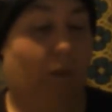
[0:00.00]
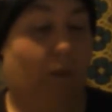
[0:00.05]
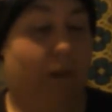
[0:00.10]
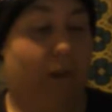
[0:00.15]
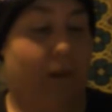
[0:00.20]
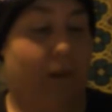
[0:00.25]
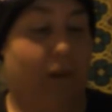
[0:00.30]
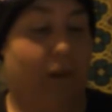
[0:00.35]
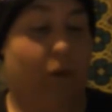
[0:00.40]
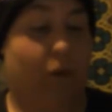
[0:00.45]

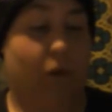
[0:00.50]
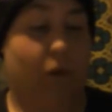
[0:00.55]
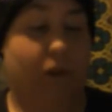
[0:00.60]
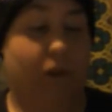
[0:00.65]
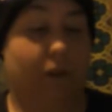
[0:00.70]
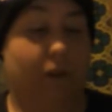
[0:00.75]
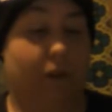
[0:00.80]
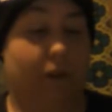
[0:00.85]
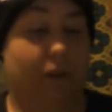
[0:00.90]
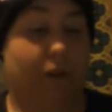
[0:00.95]
in the
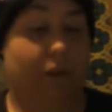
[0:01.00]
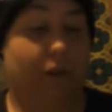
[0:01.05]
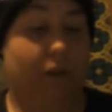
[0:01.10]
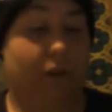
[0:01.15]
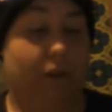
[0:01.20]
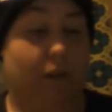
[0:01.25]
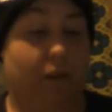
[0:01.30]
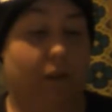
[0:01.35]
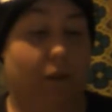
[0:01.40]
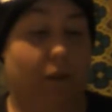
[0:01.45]
course of
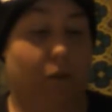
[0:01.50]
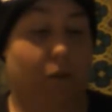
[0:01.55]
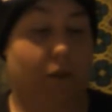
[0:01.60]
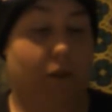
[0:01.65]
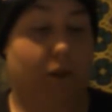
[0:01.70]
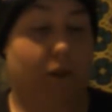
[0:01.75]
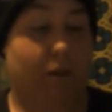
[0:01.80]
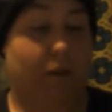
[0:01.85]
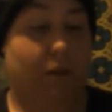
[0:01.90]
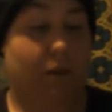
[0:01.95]
this in the
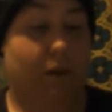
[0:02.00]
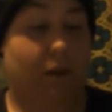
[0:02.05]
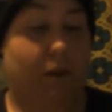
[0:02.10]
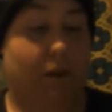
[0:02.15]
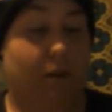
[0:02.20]
course of the month.